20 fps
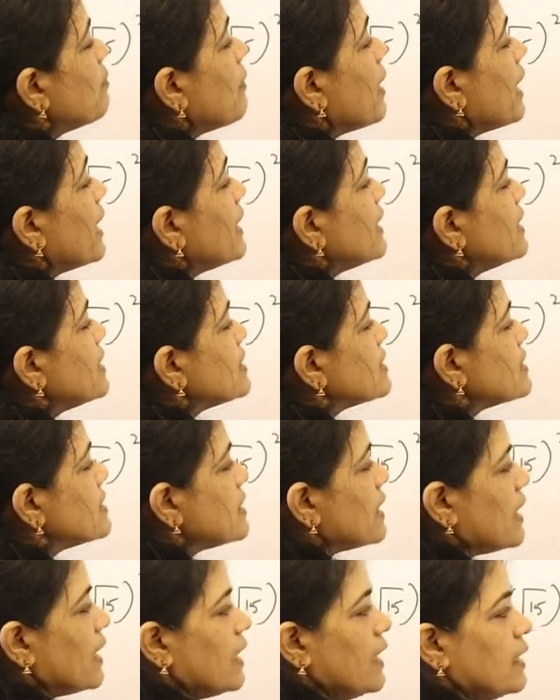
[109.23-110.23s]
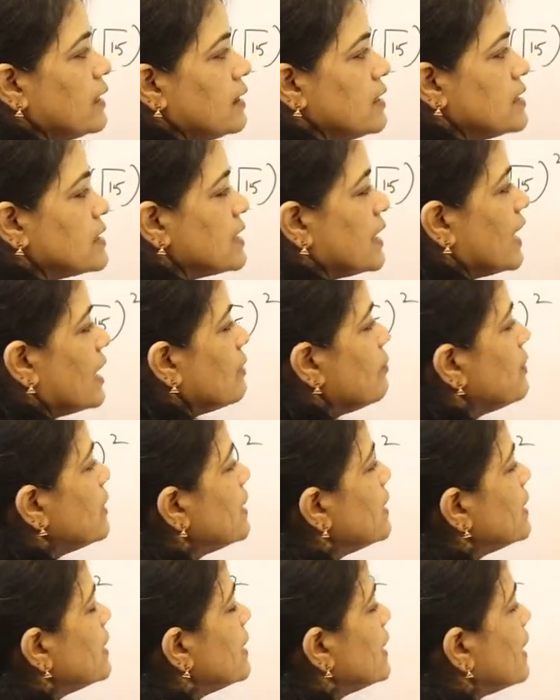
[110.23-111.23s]
minus 9, this can be
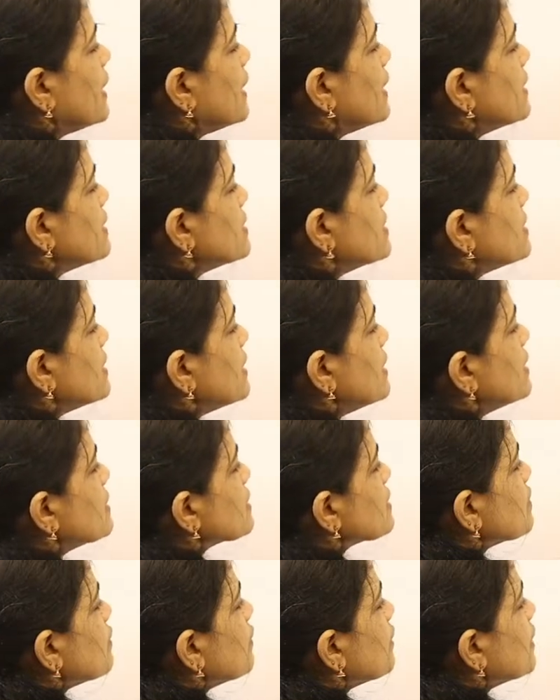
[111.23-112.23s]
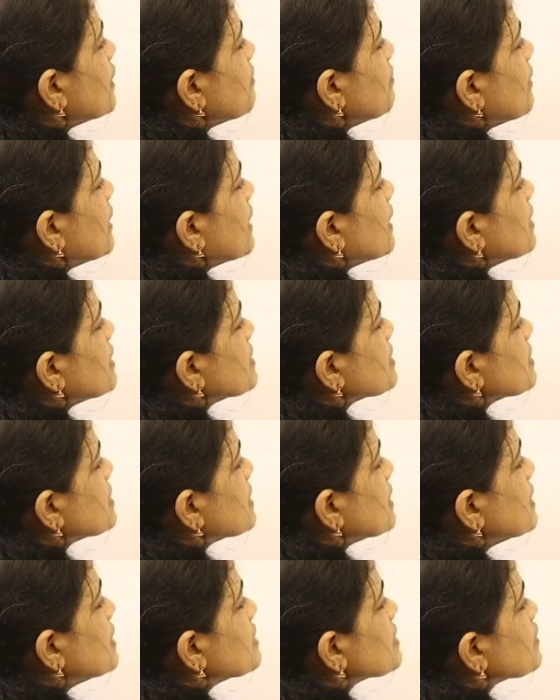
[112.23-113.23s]
written as t square minus
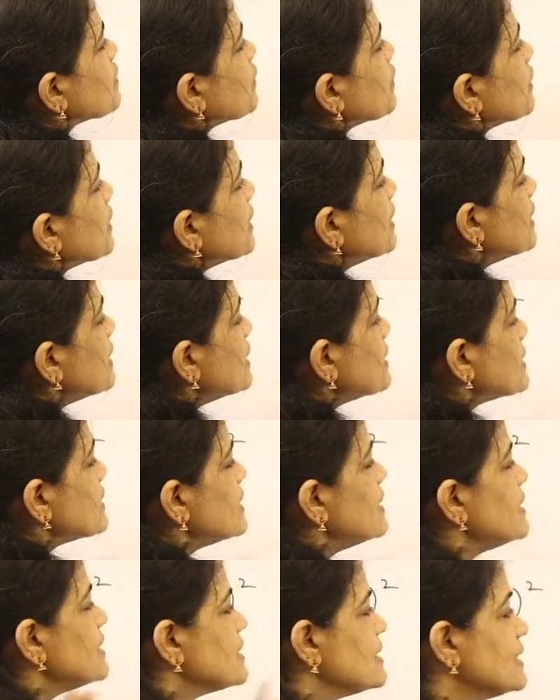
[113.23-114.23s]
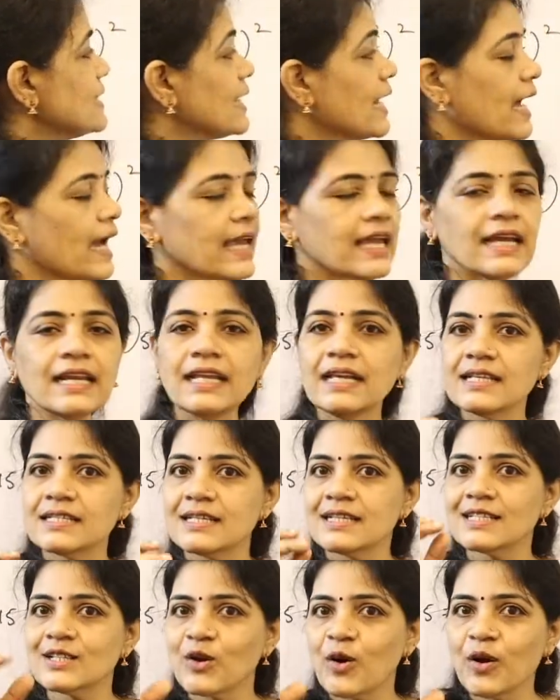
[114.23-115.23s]
3 square, since 9 is
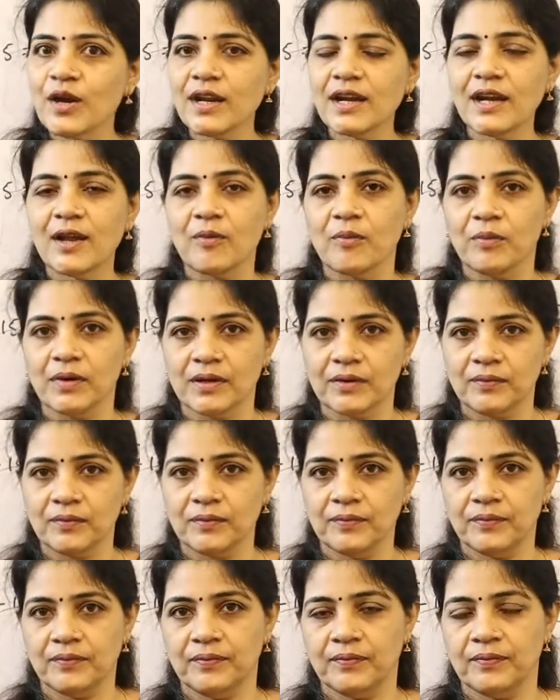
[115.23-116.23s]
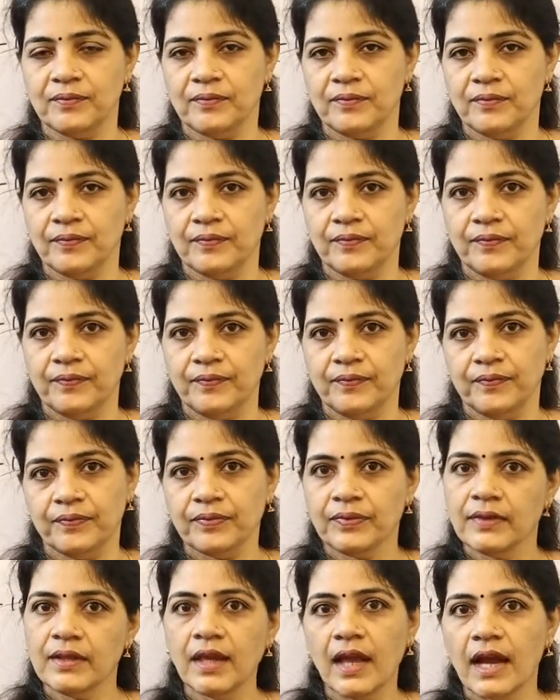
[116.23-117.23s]
a square number.
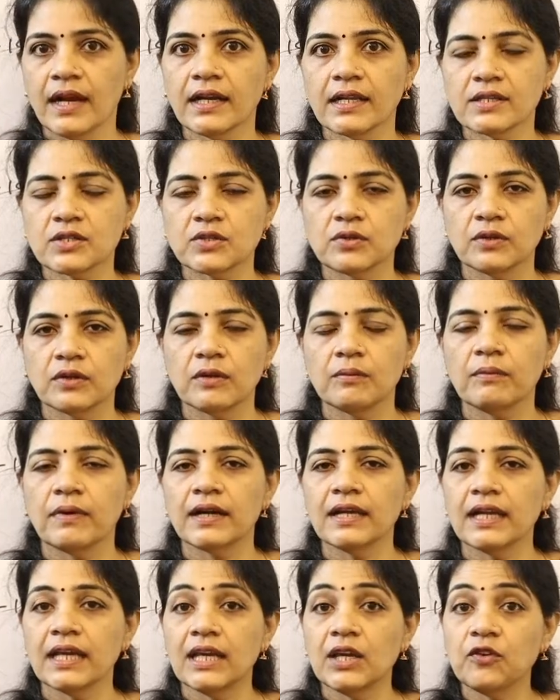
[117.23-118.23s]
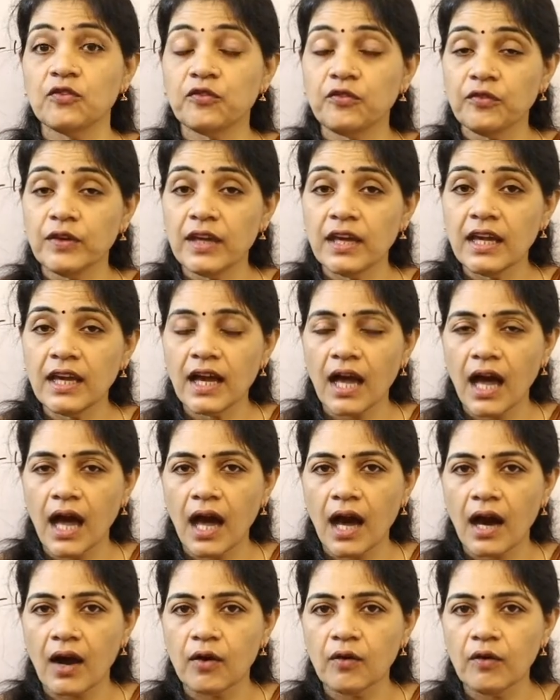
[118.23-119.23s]
Understood? But if we
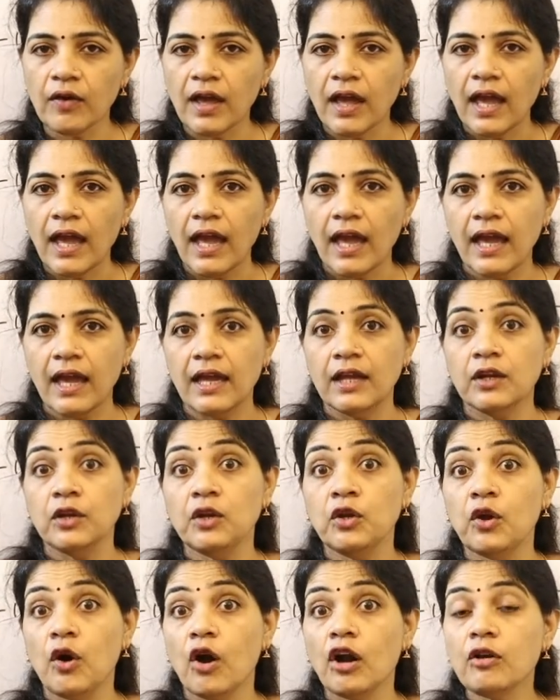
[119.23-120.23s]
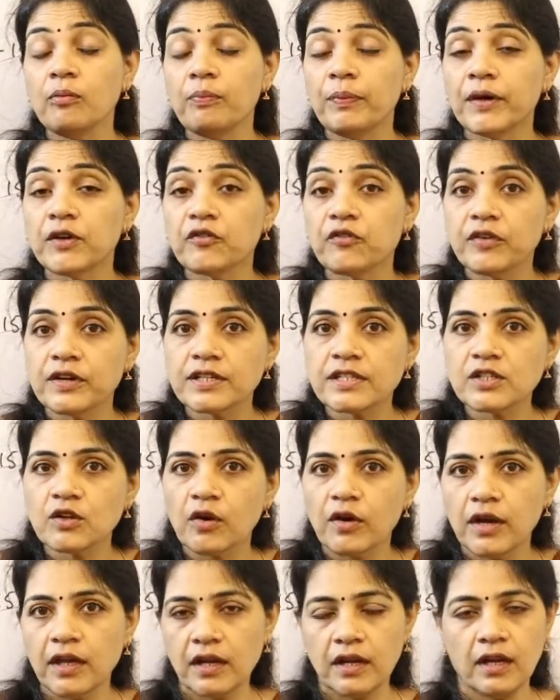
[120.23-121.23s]
have a non-perfect
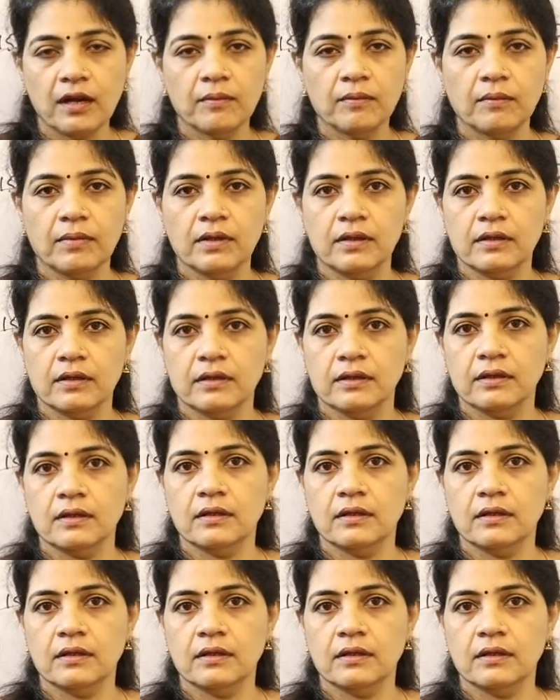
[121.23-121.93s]
square number,